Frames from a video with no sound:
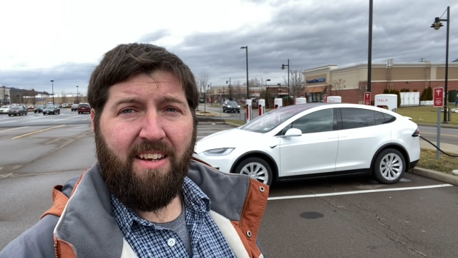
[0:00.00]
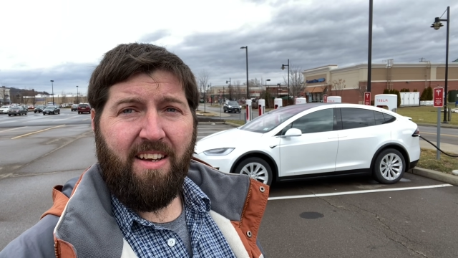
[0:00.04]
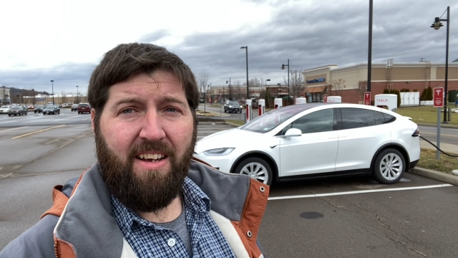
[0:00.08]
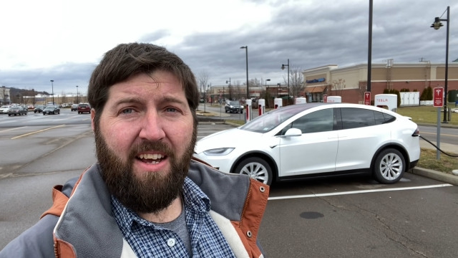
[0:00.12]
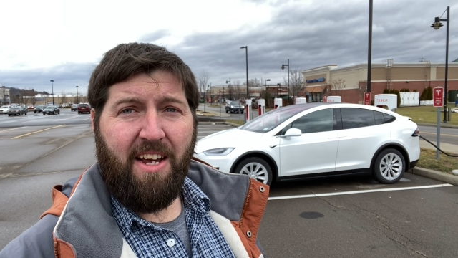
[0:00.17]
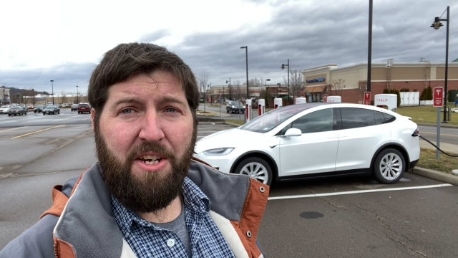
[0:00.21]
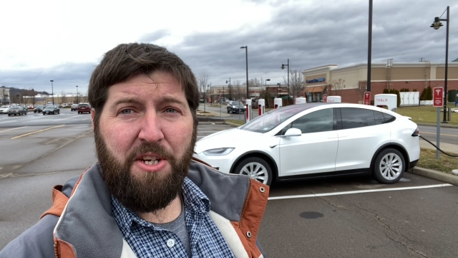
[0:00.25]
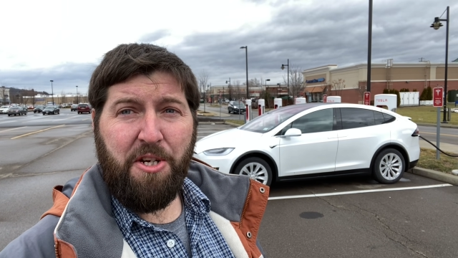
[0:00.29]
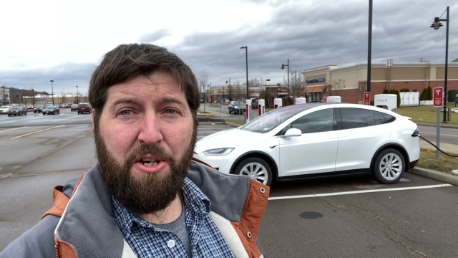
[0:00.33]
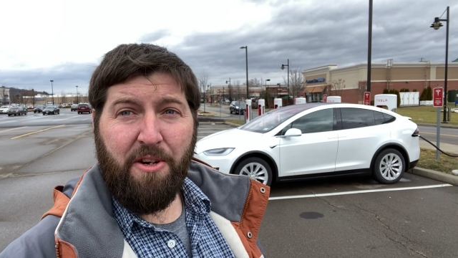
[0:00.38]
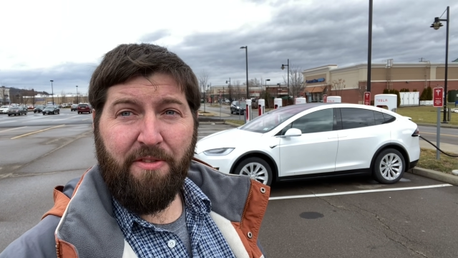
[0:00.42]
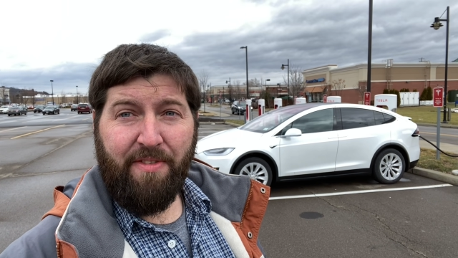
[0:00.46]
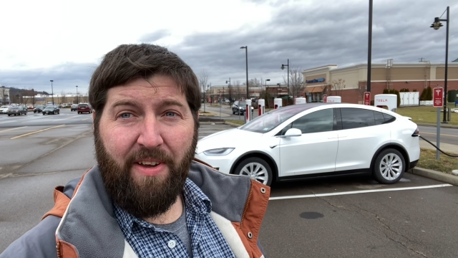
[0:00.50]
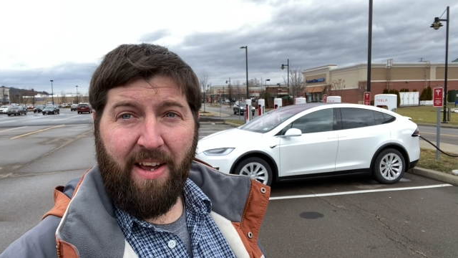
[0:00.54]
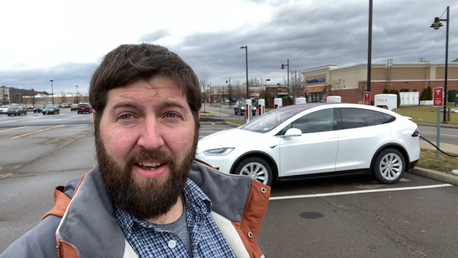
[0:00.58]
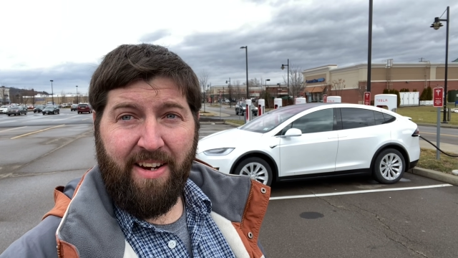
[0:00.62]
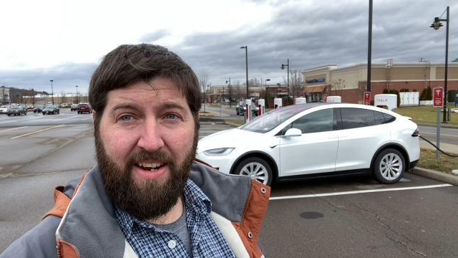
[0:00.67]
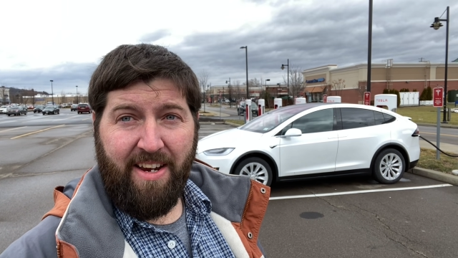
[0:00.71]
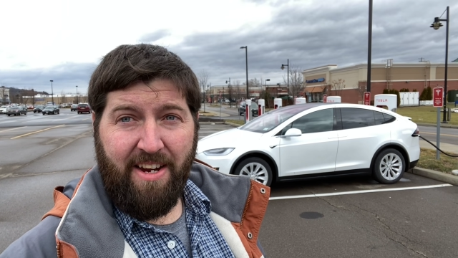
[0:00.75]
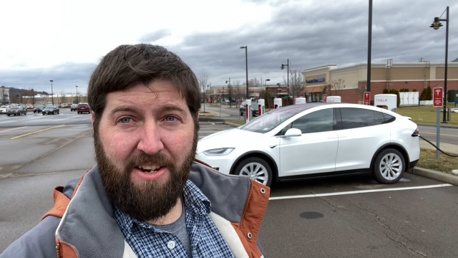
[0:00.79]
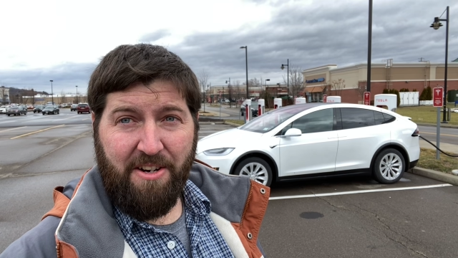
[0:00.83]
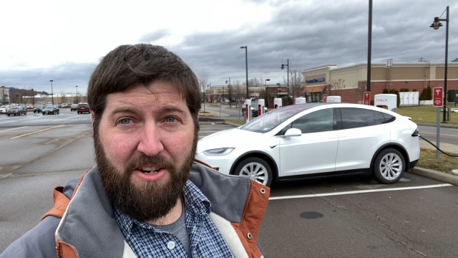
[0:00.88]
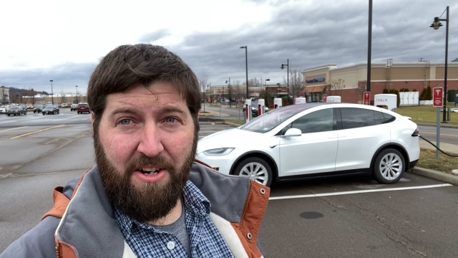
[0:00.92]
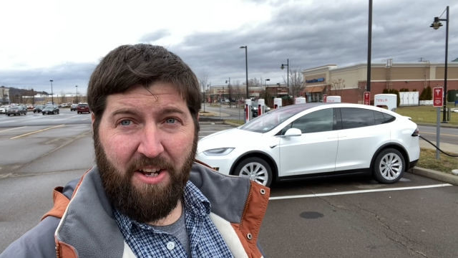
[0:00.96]
I should have gotten a
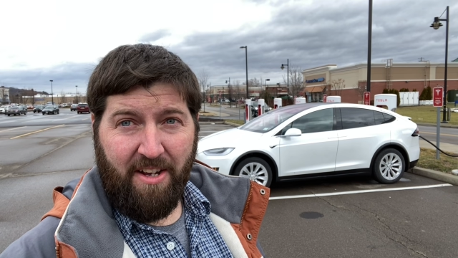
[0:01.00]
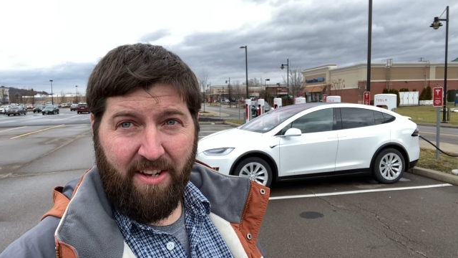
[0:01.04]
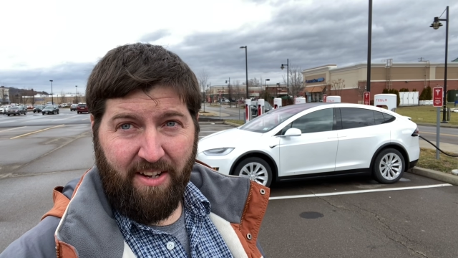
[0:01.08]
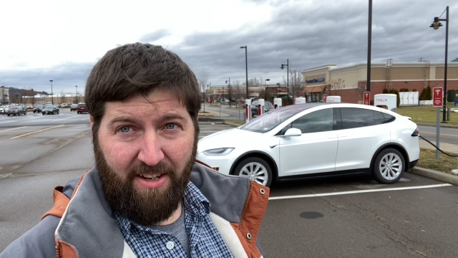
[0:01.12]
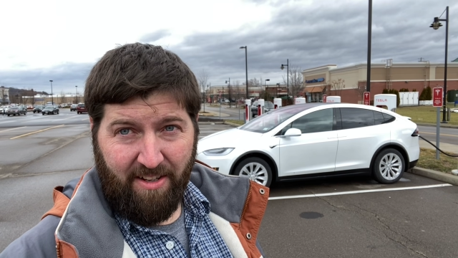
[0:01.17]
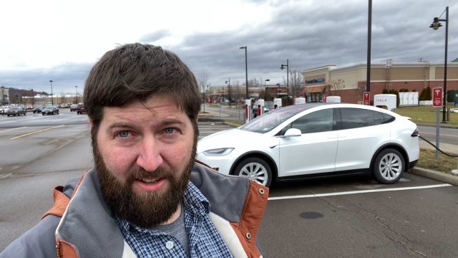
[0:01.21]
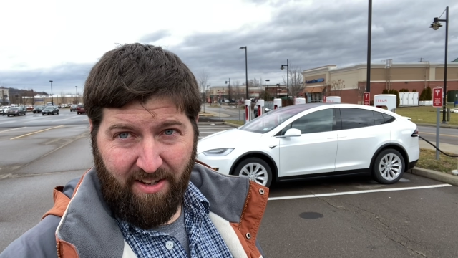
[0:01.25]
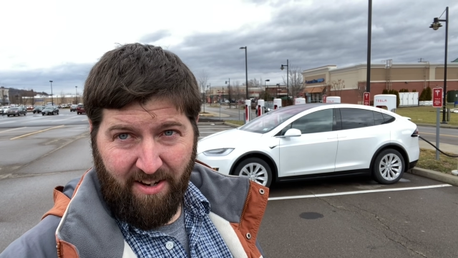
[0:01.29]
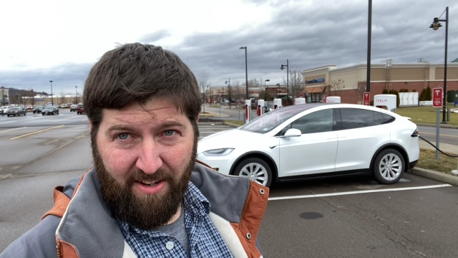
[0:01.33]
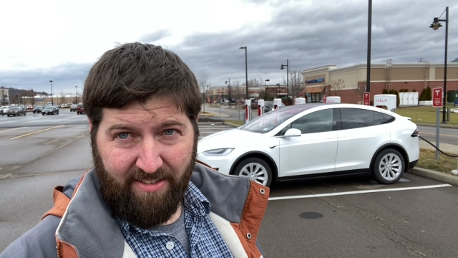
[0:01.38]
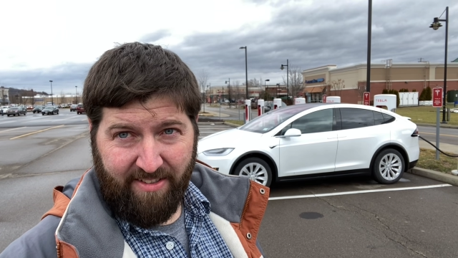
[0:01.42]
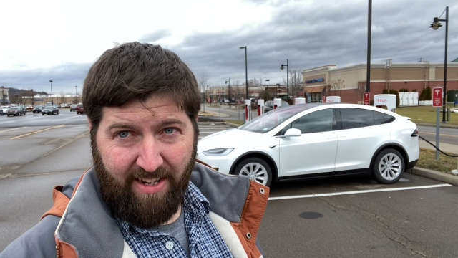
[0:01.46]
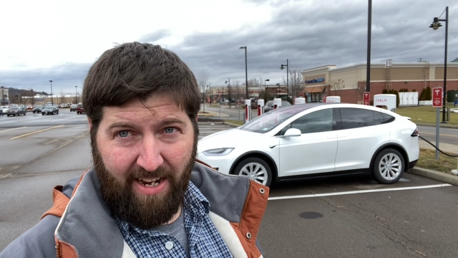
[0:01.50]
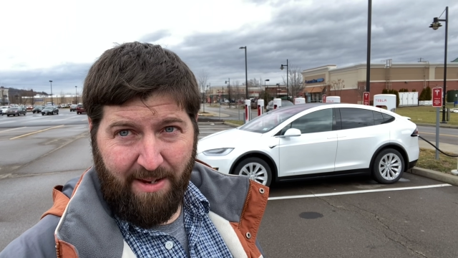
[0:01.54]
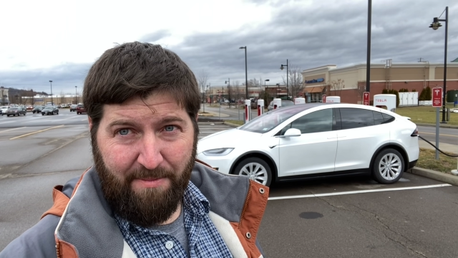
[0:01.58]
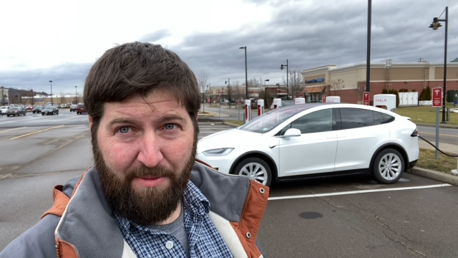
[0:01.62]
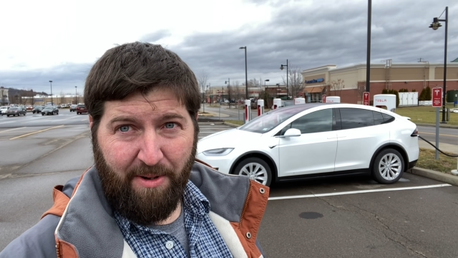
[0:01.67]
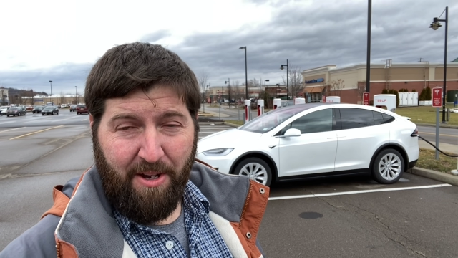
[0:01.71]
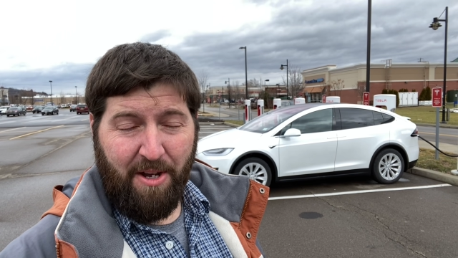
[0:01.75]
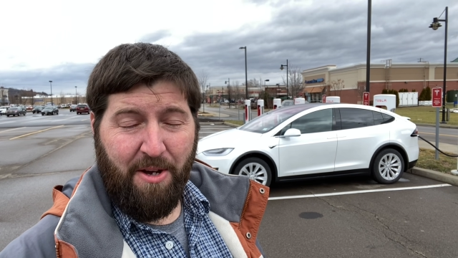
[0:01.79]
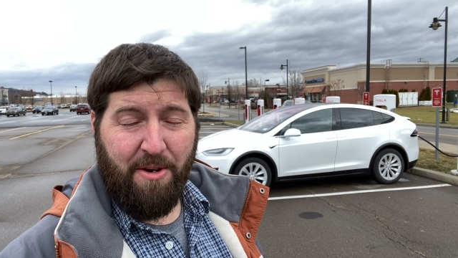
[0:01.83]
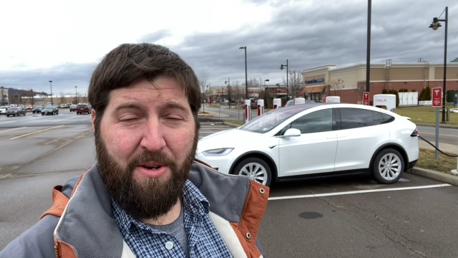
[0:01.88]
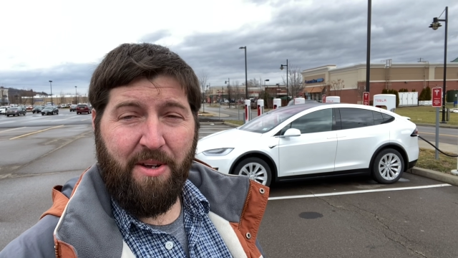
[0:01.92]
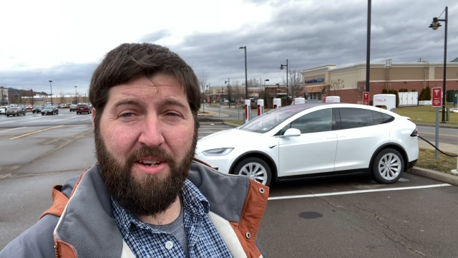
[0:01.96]
haircut a long time ago,